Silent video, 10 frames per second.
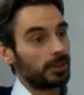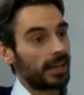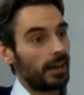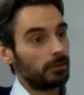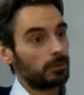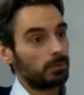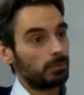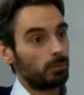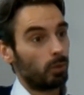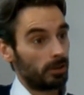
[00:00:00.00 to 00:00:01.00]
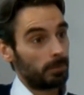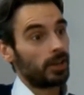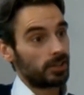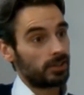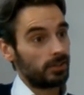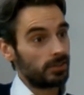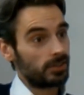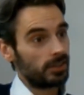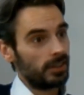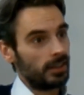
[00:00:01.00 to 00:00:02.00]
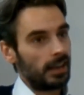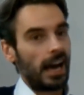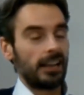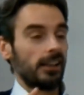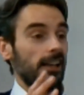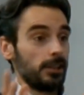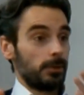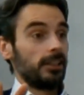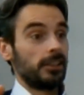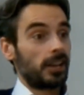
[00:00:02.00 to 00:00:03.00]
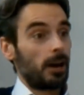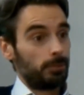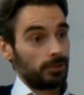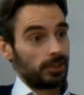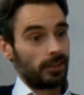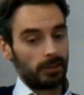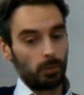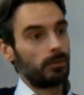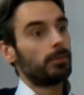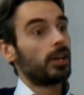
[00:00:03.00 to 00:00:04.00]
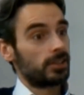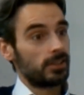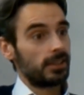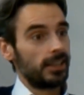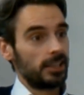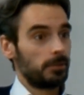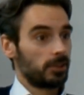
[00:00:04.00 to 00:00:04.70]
account one person's, at least within the couple scenario, one person's needs.